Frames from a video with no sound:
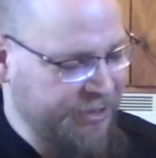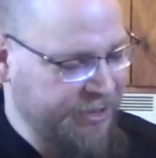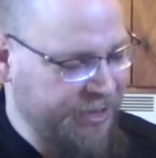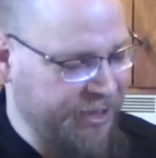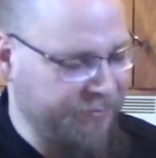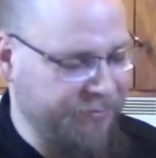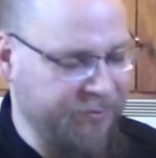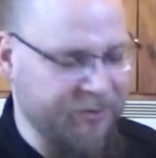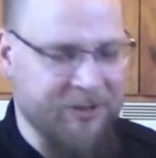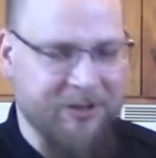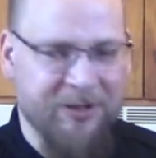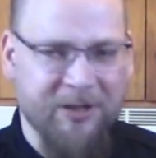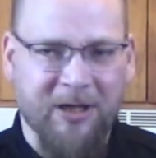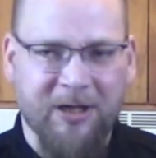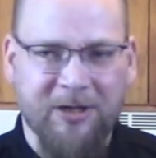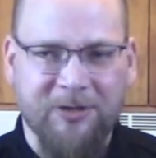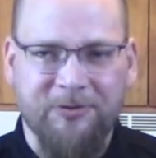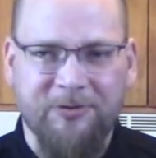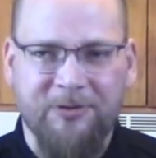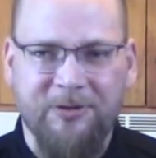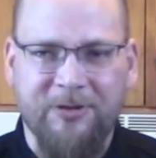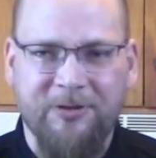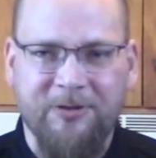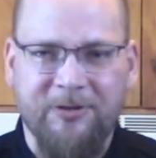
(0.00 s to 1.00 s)
Keep your
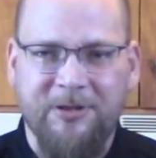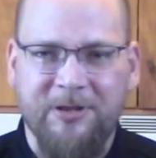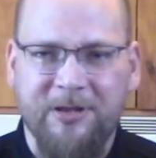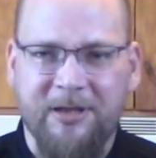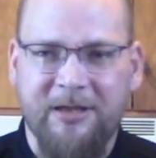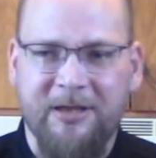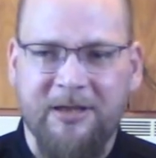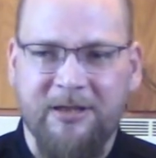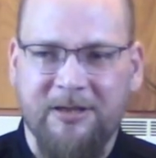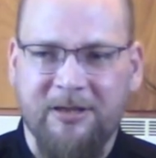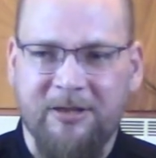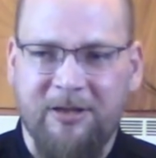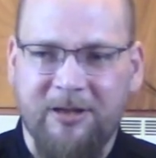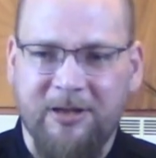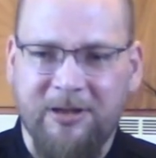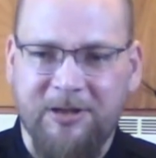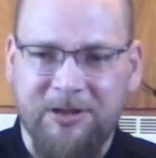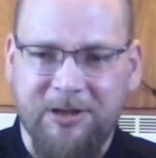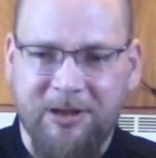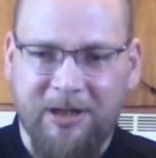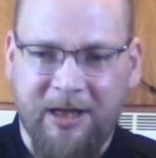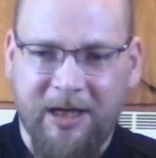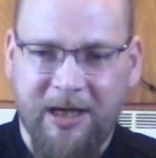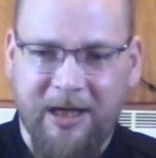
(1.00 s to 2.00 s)
sauce reducing as long
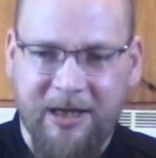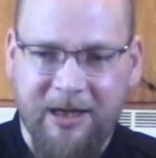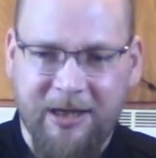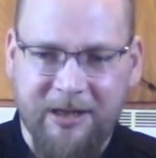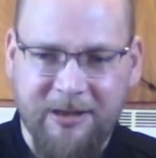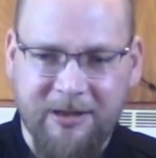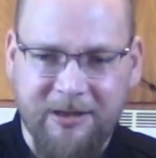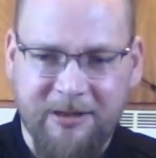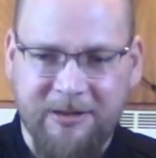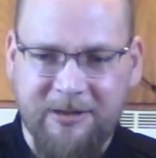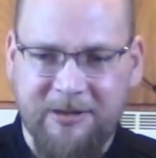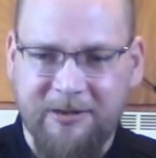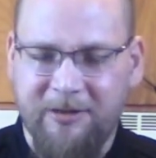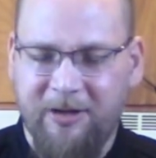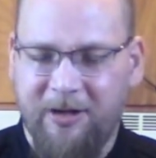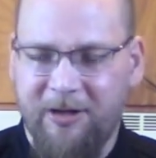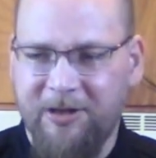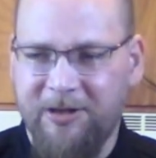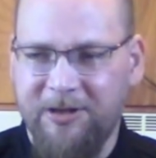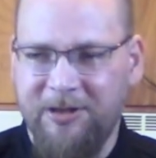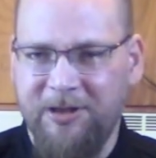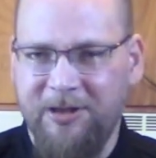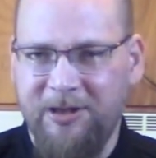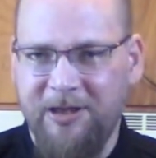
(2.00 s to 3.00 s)
as you can, as
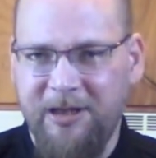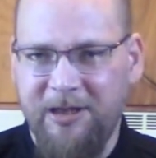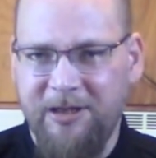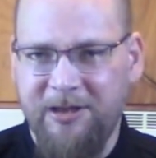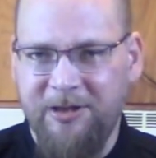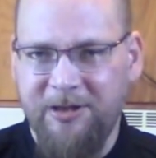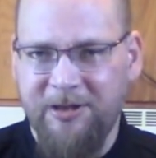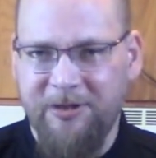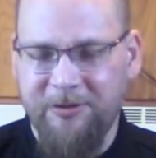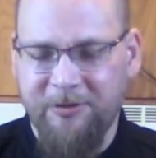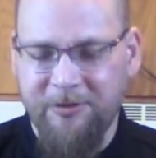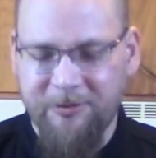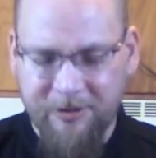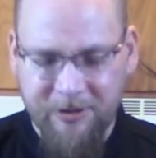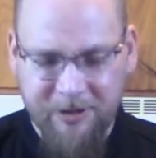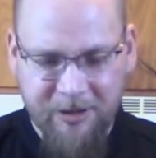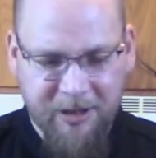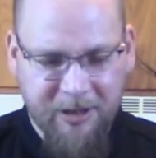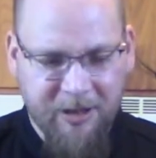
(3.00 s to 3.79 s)
long as you need to.